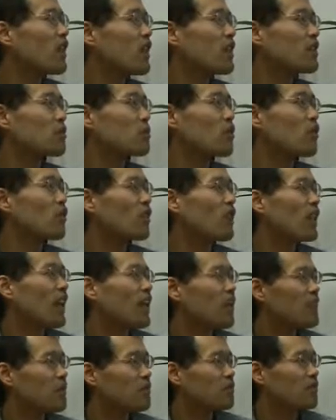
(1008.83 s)
a small
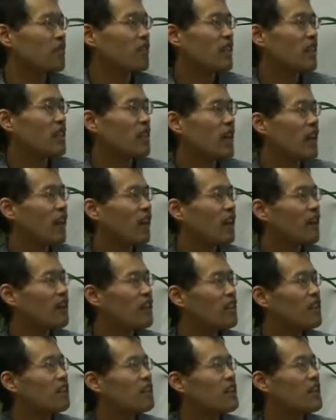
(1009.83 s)
gain amplifier
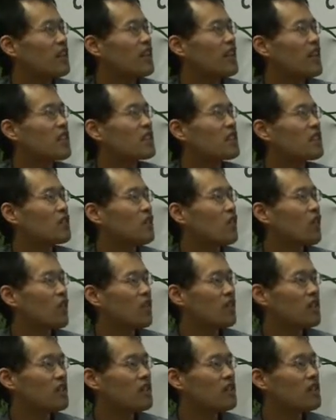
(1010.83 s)
renders
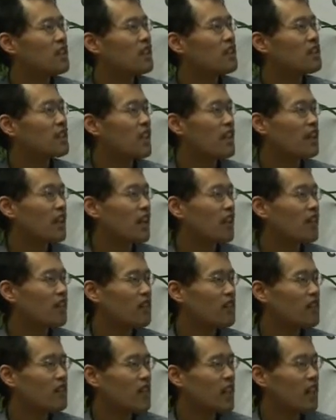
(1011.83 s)
whole channel
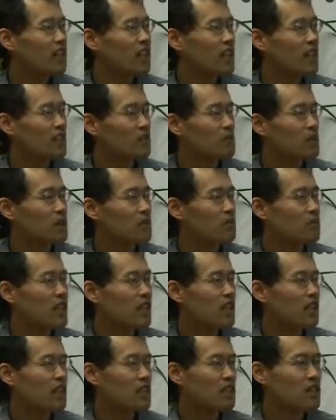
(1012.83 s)
entanglement
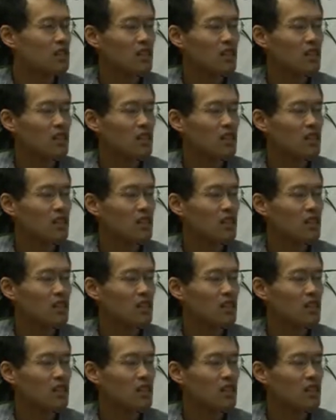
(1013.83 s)
breaking.